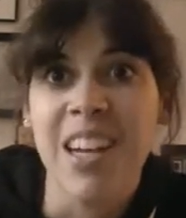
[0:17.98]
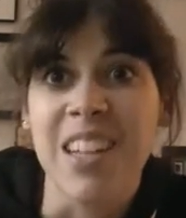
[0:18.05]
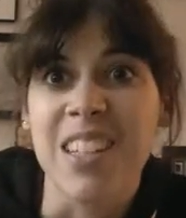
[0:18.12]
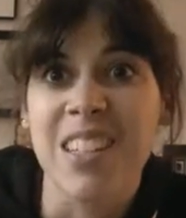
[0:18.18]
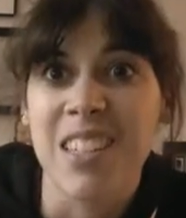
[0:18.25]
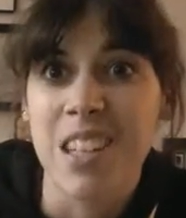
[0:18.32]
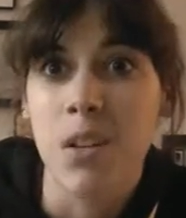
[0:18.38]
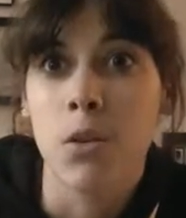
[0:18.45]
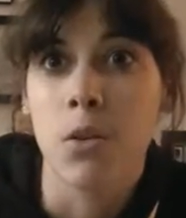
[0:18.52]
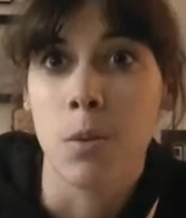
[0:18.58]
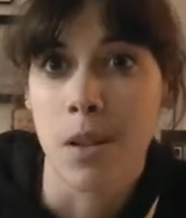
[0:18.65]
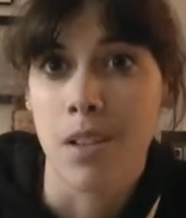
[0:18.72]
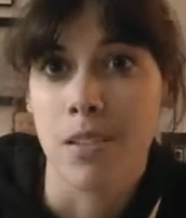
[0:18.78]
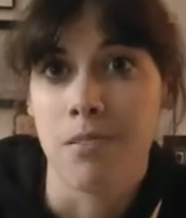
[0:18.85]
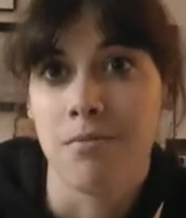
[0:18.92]
Not a
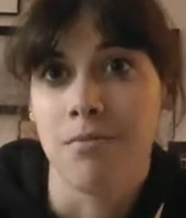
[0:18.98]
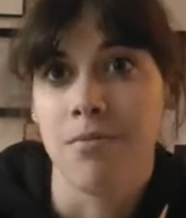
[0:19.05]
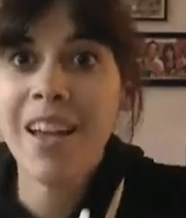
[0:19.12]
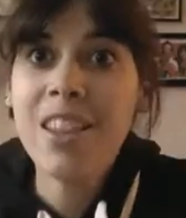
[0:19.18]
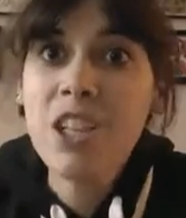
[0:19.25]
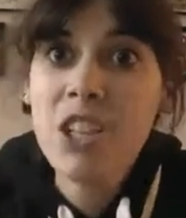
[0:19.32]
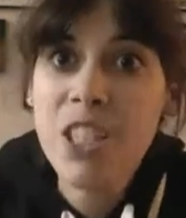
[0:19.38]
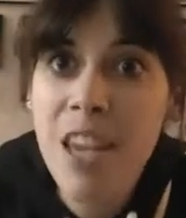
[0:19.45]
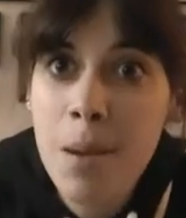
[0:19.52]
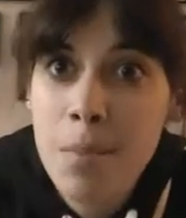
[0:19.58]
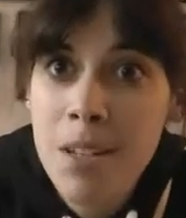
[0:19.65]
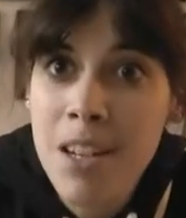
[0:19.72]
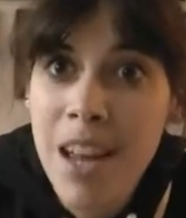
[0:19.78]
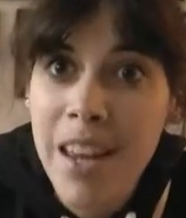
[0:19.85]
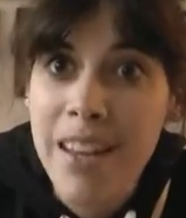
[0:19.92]
single one. And there's a
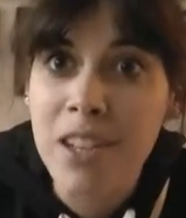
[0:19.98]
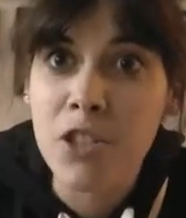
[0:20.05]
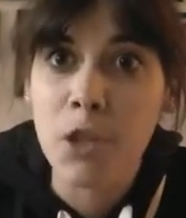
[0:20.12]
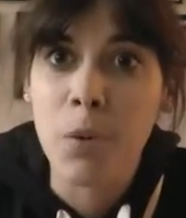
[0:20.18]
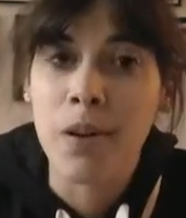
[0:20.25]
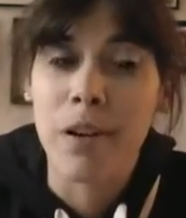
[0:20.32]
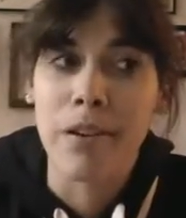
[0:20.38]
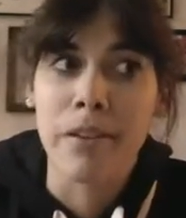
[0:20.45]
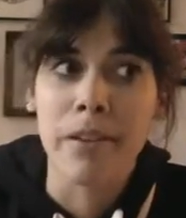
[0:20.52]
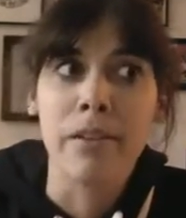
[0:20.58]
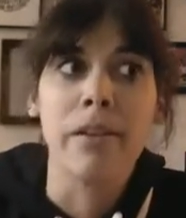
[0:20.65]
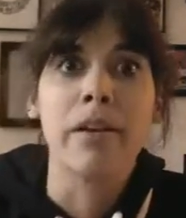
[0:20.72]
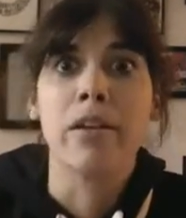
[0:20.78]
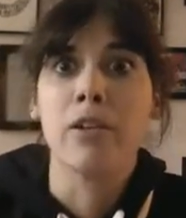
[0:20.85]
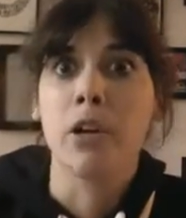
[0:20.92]
game tonight, so we're gonna
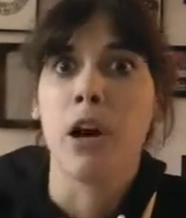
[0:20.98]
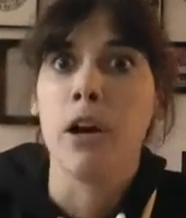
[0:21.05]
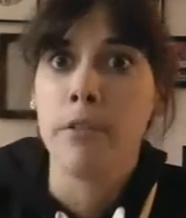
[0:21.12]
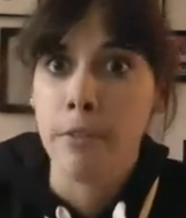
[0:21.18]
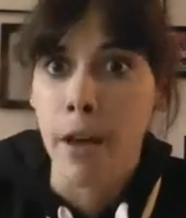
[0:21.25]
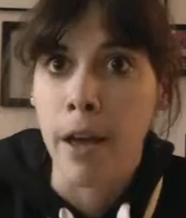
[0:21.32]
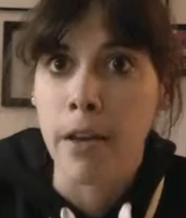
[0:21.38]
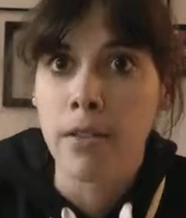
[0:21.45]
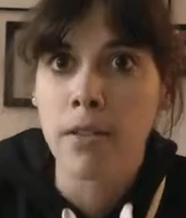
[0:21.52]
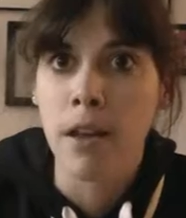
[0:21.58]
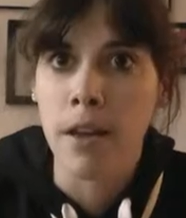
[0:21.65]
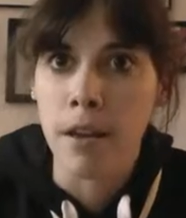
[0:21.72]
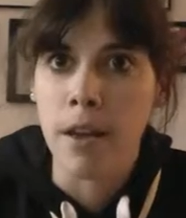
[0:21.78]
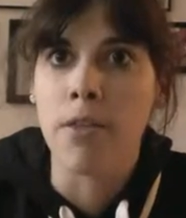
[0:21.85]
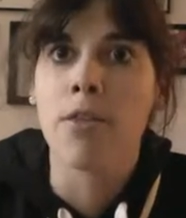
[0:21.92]
like talk
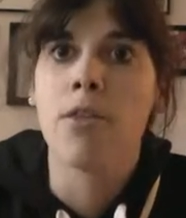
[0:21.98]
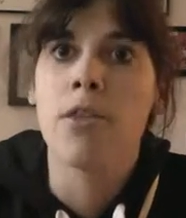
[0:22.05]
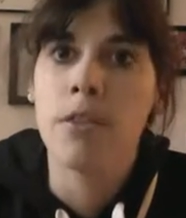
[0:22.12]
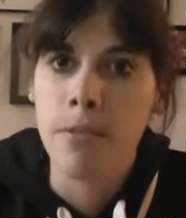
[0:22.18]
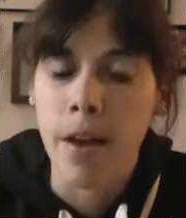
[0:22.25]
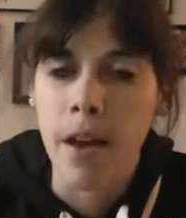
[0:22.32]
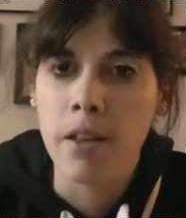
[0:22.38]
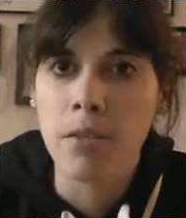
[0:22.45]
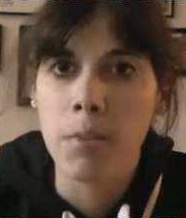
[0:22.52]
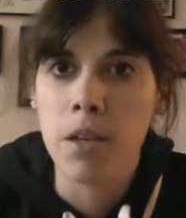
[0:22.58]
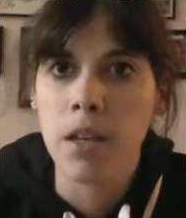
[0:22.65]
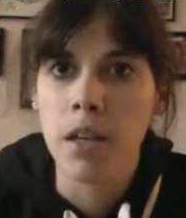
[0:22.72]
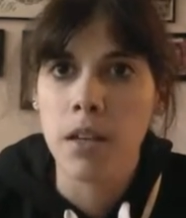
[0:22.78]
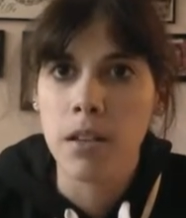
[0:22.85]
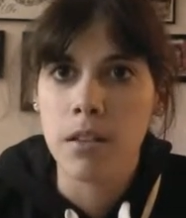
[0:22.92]
fast and get through this fast
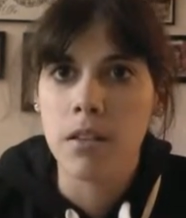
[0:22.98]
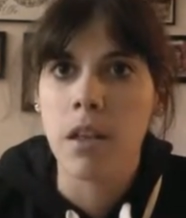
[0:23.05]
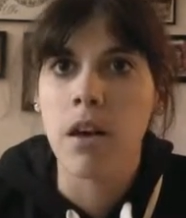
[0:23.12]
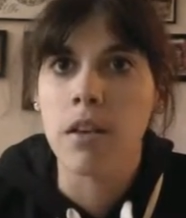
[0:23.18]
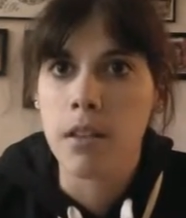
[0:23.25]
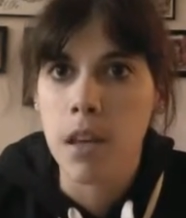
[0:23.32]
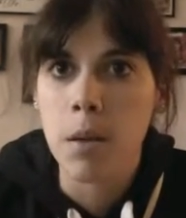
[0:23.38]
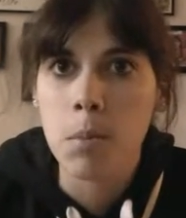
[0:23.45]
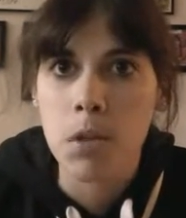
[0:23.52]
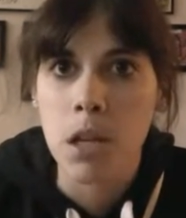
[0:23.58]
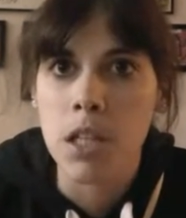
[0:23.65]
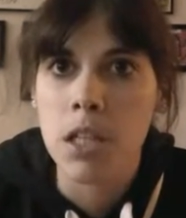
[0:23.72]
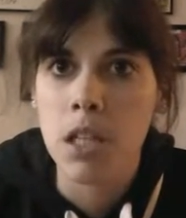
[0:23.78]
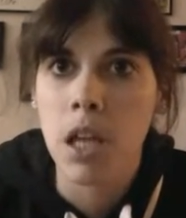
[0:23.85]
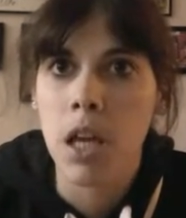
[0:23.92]
because that game
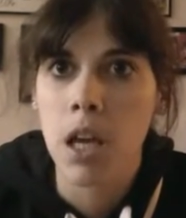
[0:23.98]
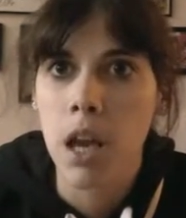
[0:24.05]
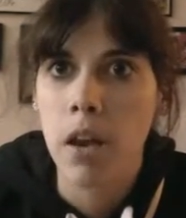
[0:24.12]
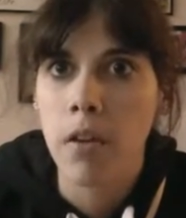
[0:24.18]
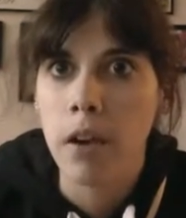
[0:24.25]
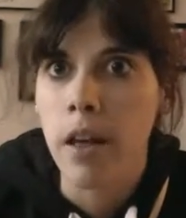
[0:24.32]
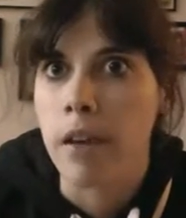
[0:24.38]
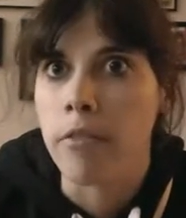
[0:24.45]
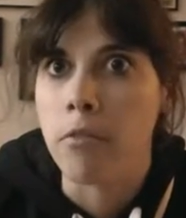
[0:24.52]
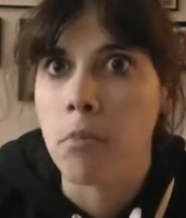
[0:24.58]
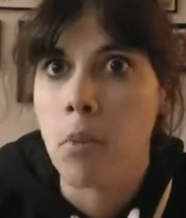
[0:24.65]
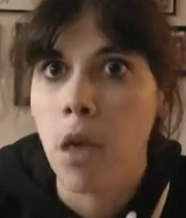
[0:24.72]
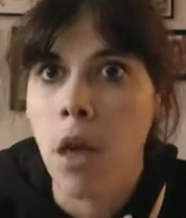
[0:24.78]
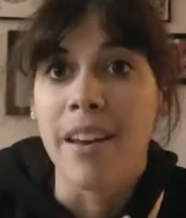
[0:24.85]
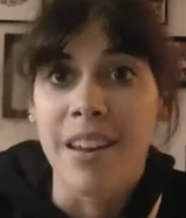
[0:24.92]
starts in like an hour and a half.
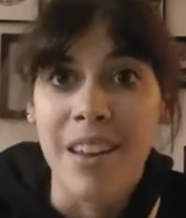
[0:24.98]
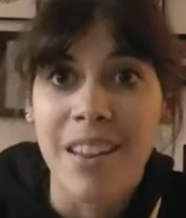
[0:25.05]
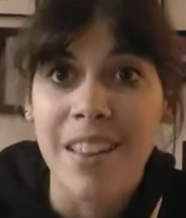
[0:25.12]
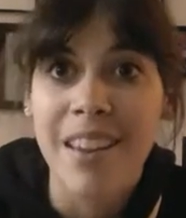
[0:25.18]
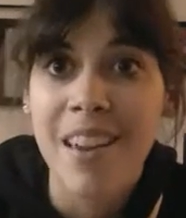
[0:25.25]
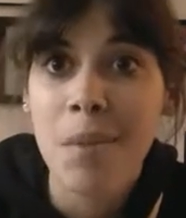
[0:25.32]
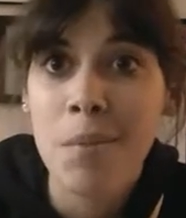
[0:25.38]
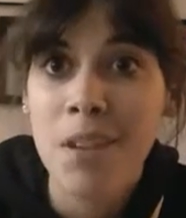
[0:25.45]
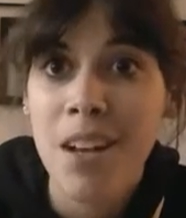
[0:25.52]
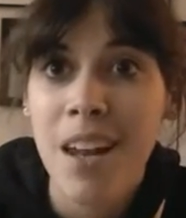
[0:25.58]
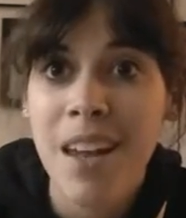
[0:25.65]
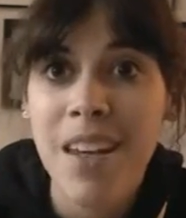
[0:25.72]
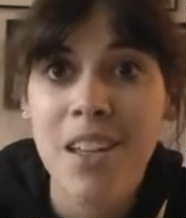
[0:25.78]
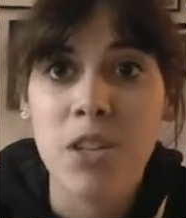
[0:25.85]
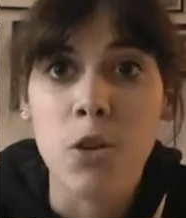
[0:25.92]
And the game
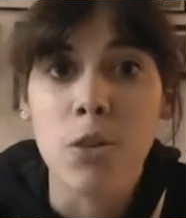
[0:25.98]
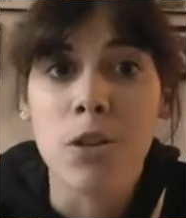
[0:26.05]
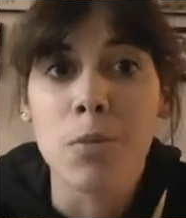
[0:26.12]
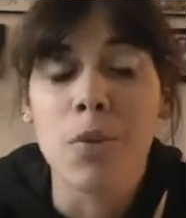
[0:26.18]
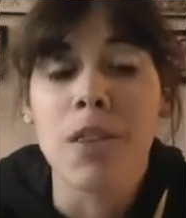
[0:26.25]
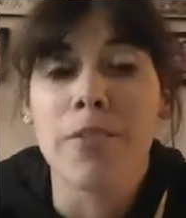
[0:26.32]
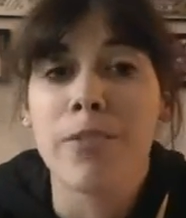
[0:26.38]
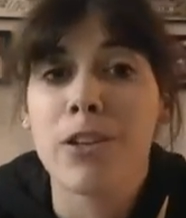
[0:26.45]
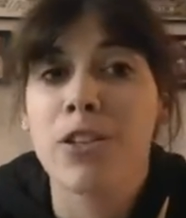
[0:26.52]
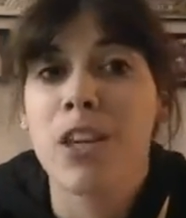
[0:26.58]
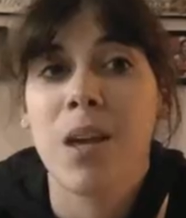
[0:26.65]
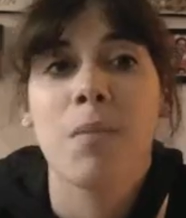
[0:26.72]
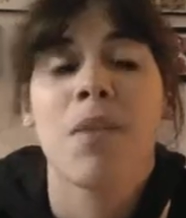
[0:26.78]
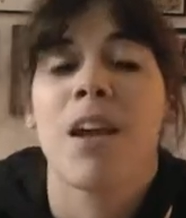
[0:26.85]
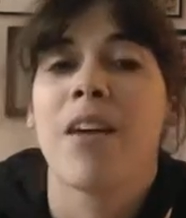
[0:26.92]
tonight is going to be the
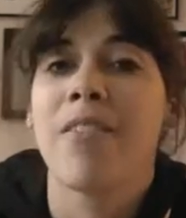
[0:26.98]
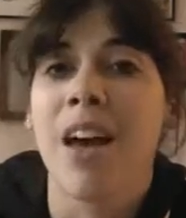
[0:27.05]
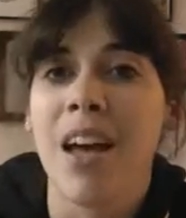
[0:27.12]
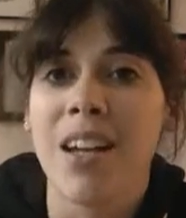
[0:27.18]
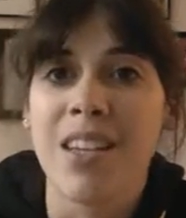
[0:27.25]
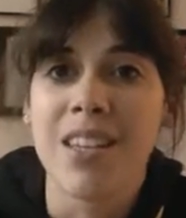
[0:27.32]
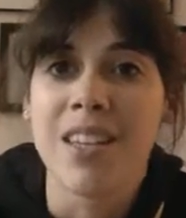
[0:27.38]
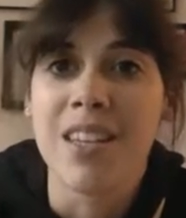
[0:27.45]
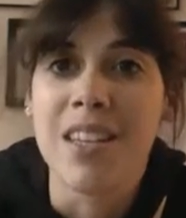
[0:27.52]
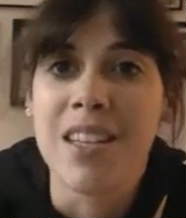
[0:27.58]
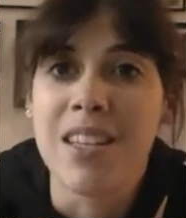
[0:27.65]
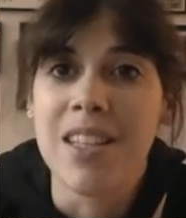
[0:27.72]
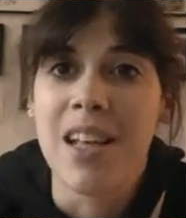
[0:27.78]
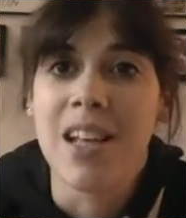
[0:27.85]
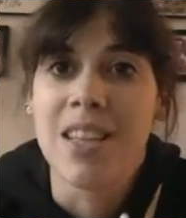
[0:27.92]
first game that I've gotten to
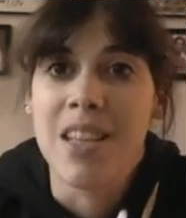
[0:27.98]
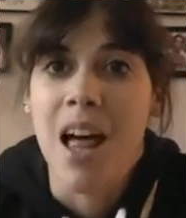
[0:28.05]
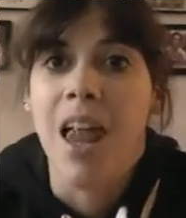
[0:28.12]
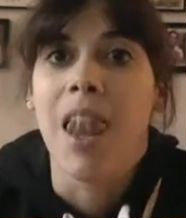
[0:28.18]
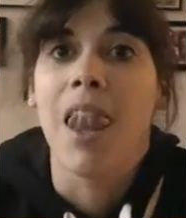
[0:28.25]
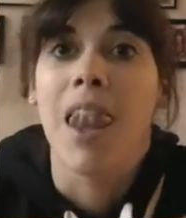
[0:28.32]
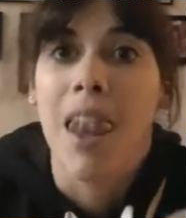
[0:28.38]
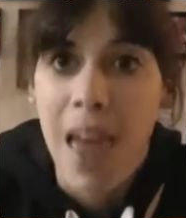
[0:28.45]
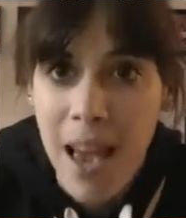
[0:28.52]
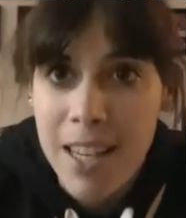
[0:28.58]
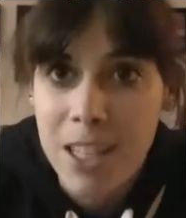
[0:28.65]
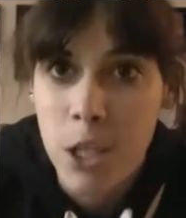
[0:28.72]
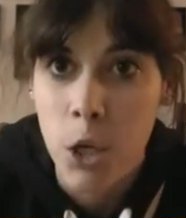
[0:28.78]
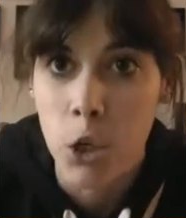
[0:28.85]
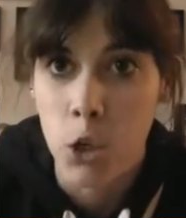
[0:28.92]
see since
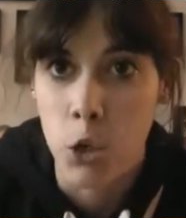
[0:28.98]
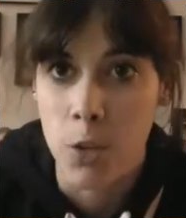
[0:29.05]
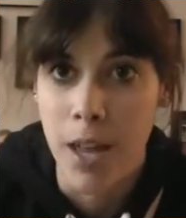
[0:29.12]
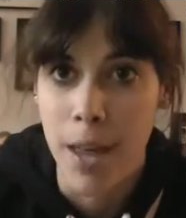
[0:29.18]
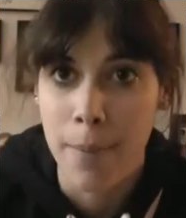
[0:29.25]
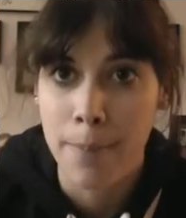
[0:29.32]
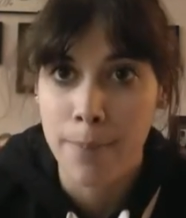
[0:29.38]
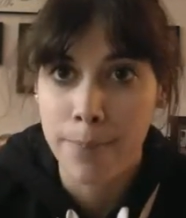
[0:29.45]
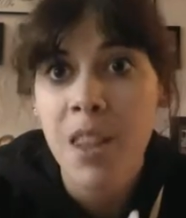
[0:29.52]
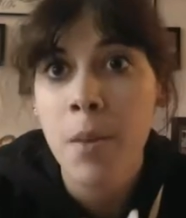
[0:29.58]
last Tuesday.